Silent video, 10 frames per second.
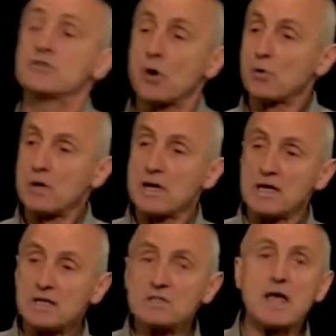So
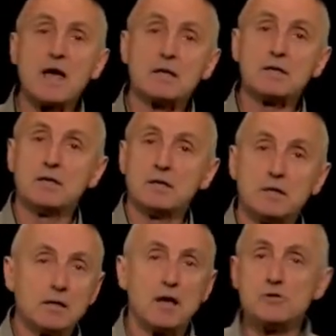is that
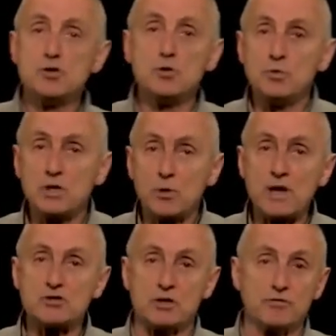a new
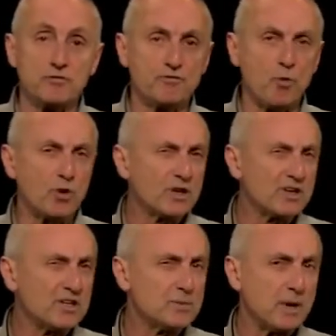equation?
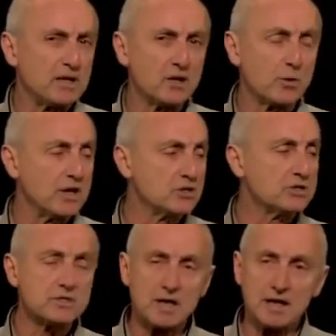Four independent
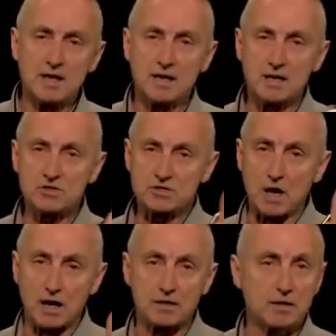equations?
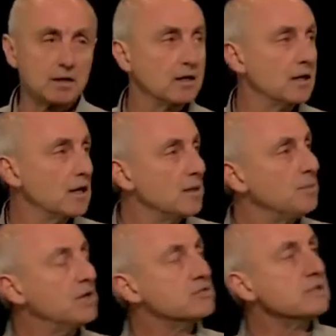It's not.
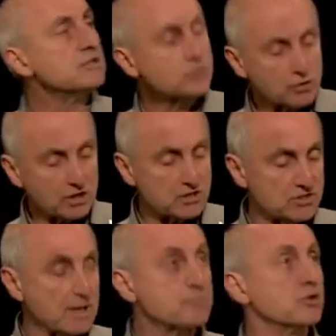Because let's look
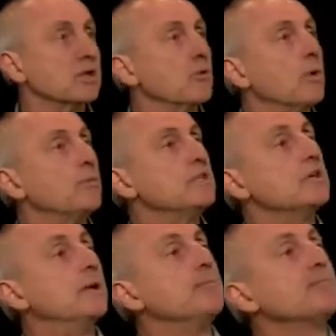conceptually at what
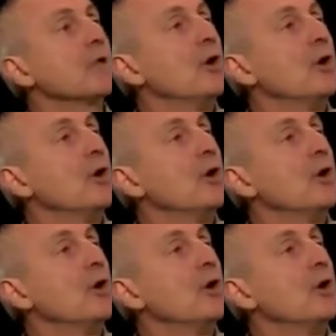we did.